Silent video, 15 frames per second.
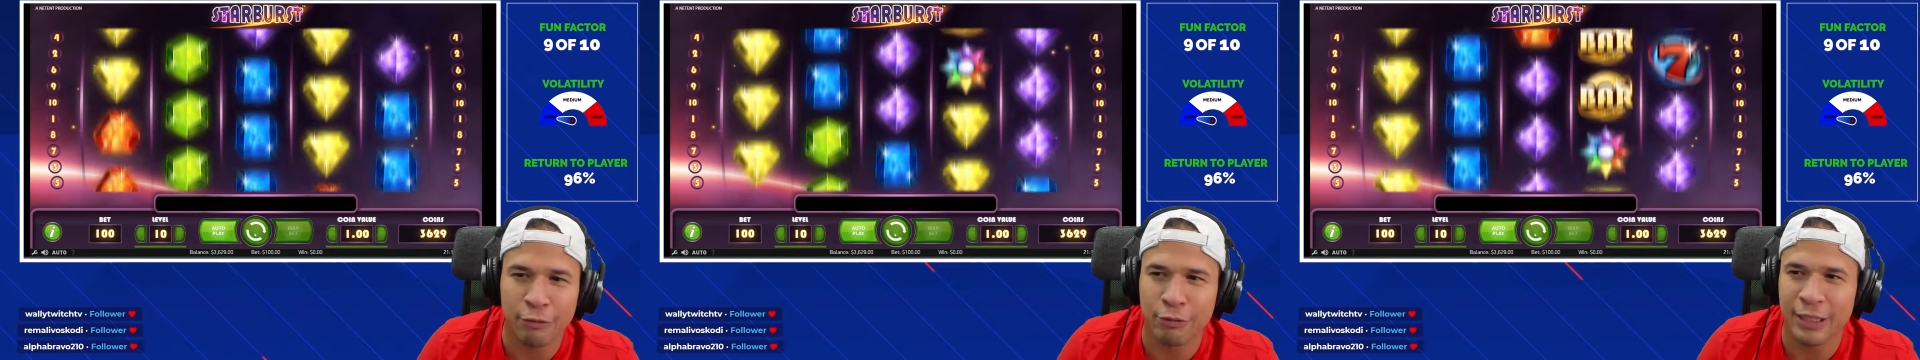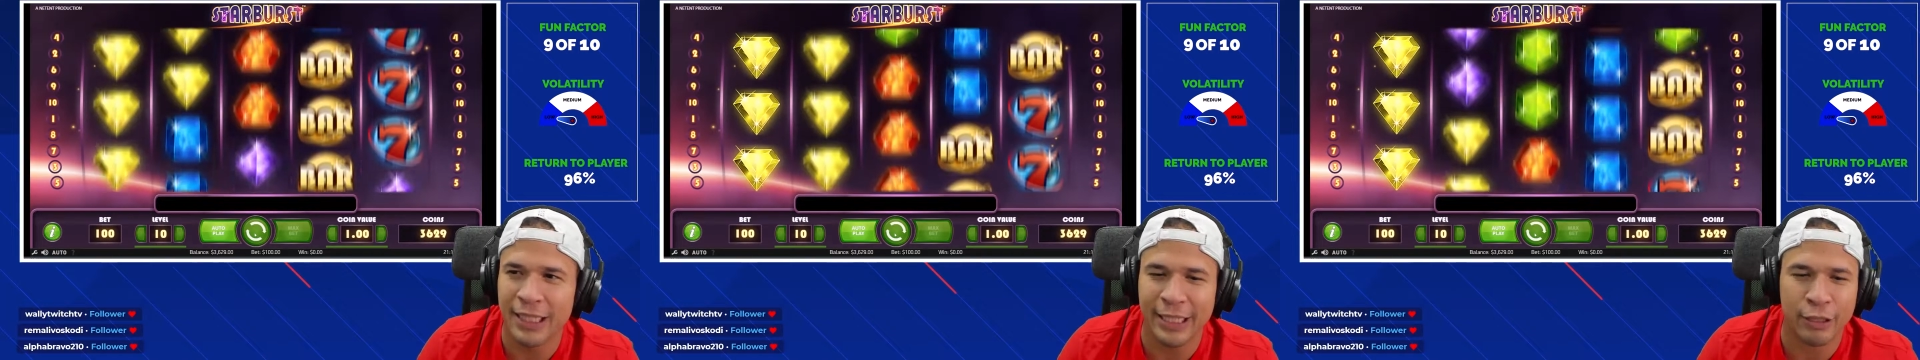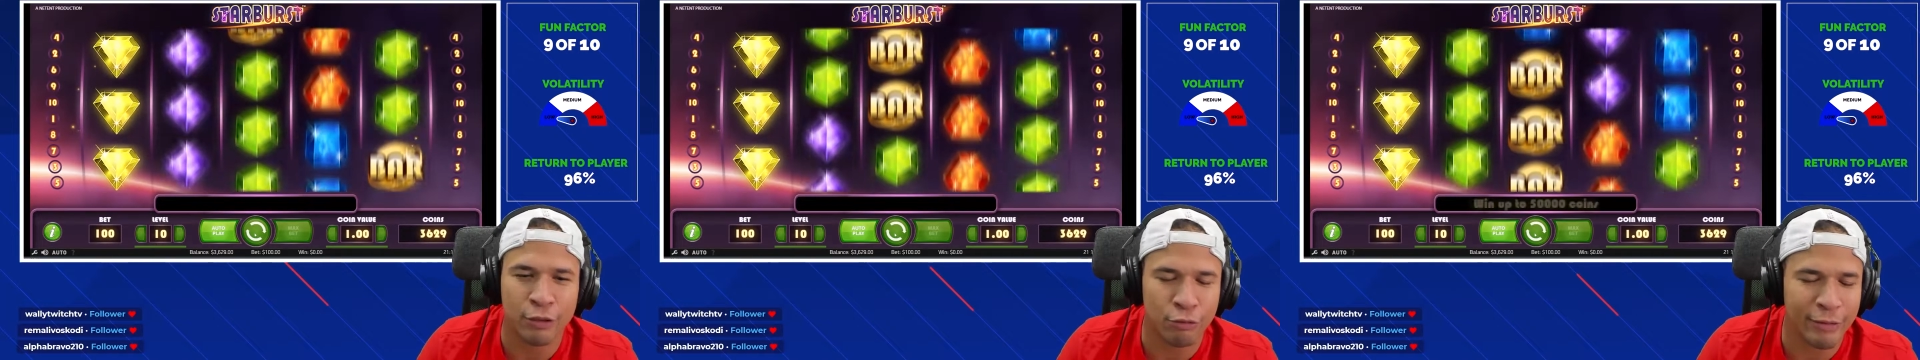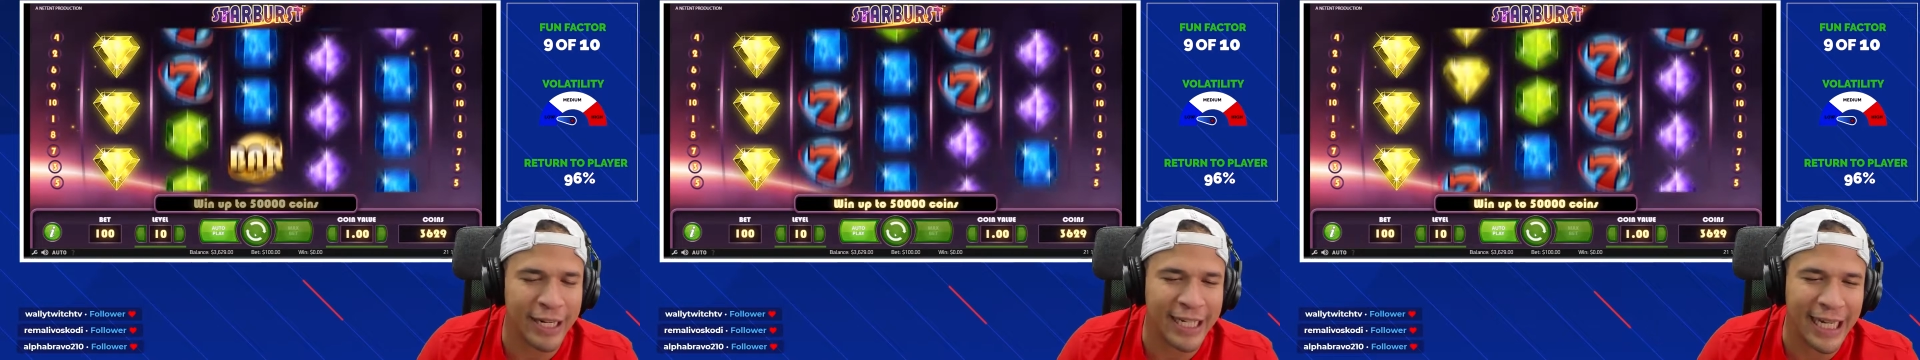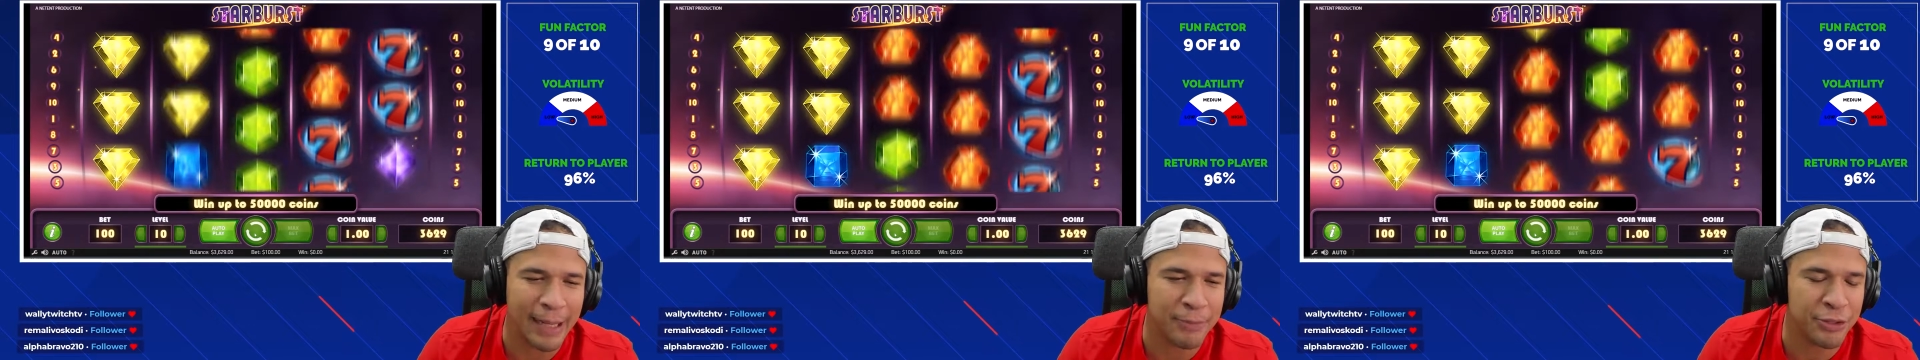really
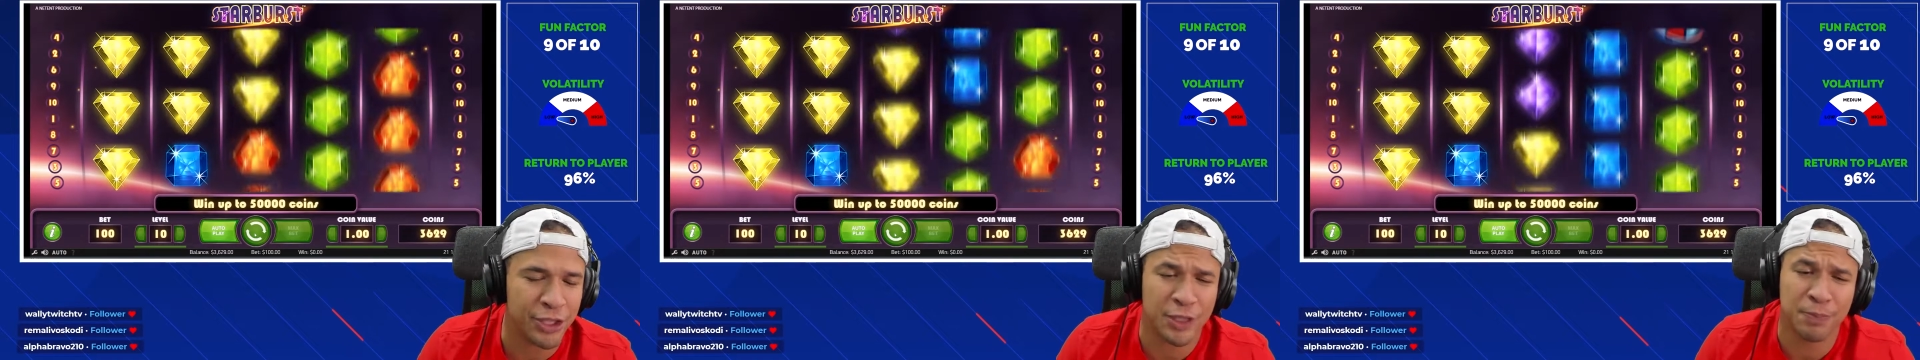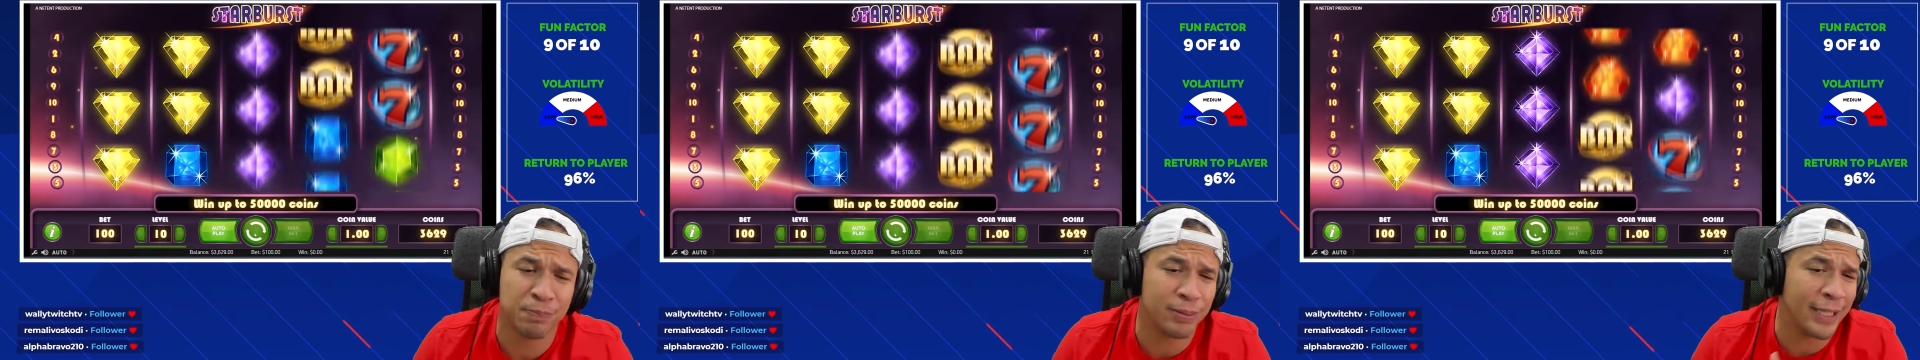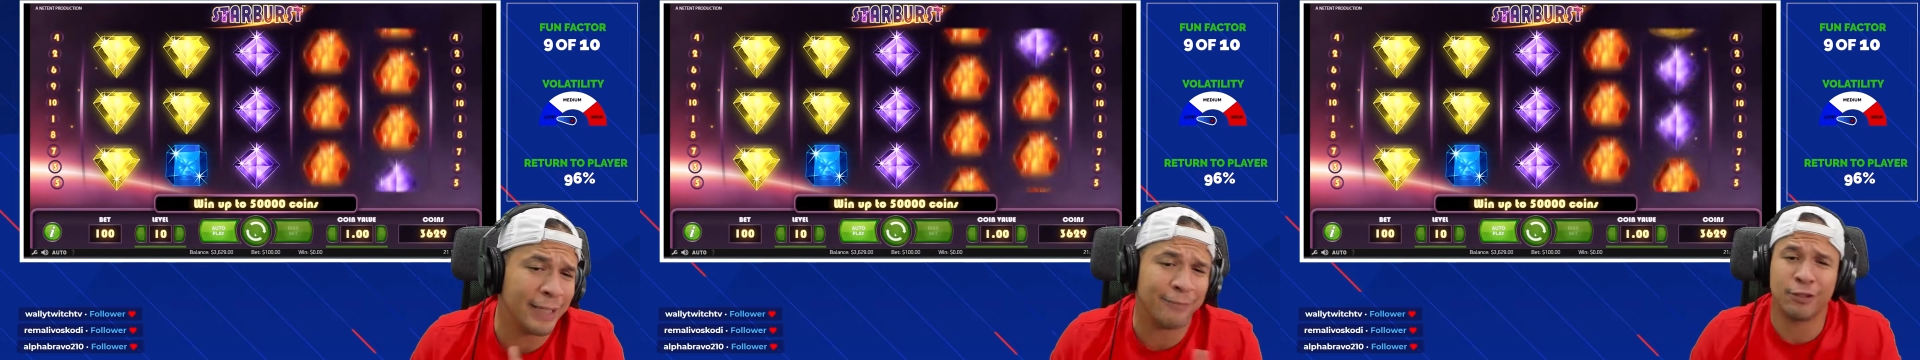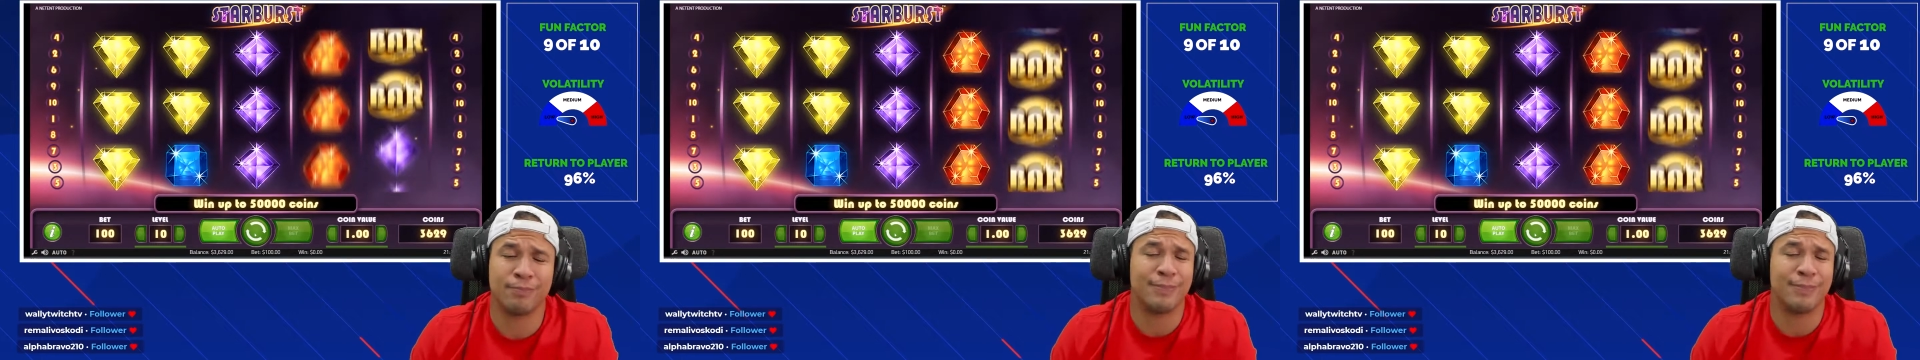great games you can just play for